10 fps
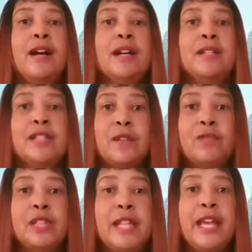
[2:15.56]
a
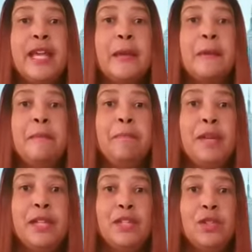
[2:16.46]
seven-day
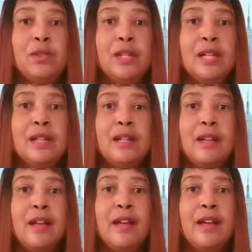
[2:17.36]
menu,
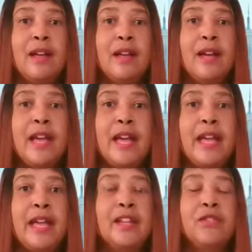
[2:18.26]

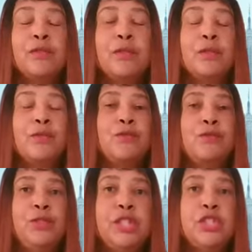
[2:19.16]
and
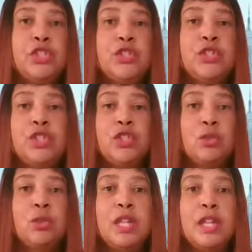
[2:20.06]
dishes that
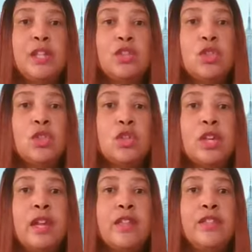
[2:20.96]
you can cook
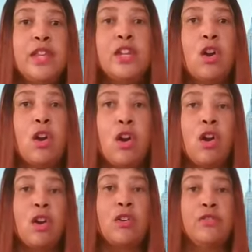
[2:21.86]
that
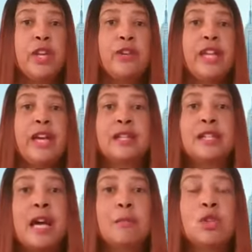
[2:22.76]
are very
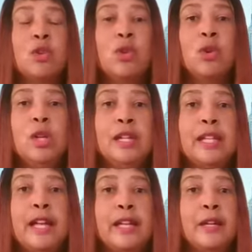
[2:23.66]
economical,
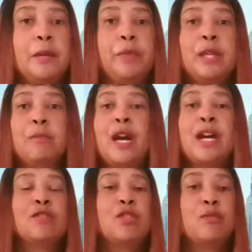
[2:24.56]
like a big
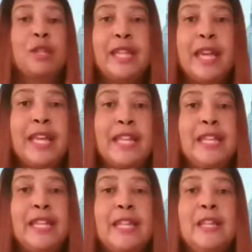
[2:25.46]
pot of
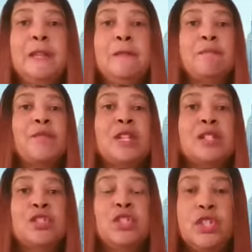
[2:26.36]
spaghetti,
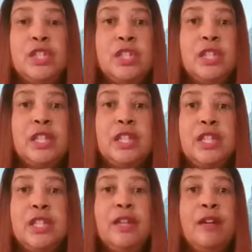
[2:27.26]

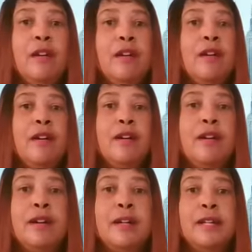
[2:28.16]
chili,
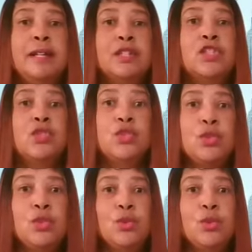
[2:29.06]
uh,
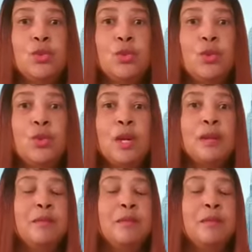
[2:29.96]
stew,